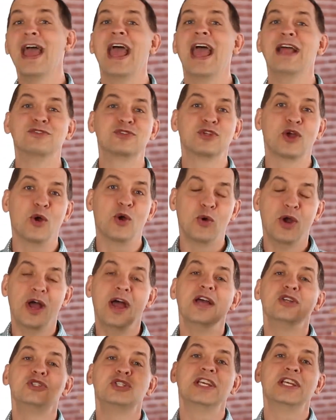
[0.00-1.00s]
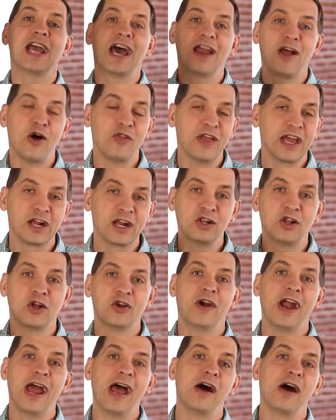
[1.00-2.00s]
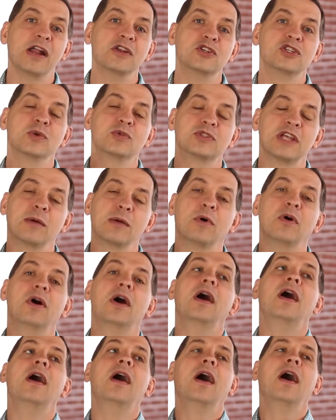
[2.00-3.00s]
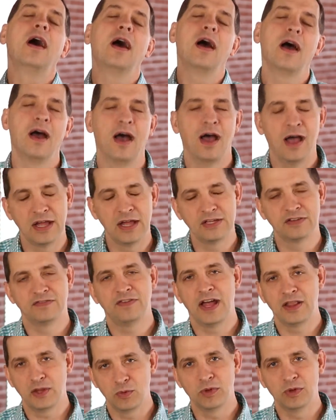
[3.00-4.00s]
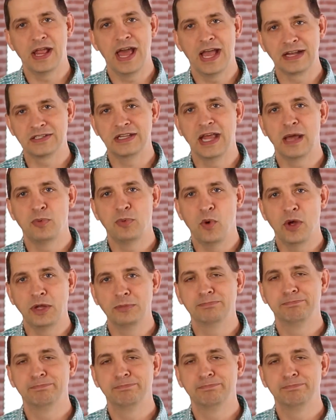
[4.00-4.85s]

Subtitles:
And so she got all that clutter out, and she was able to finally relax at that point.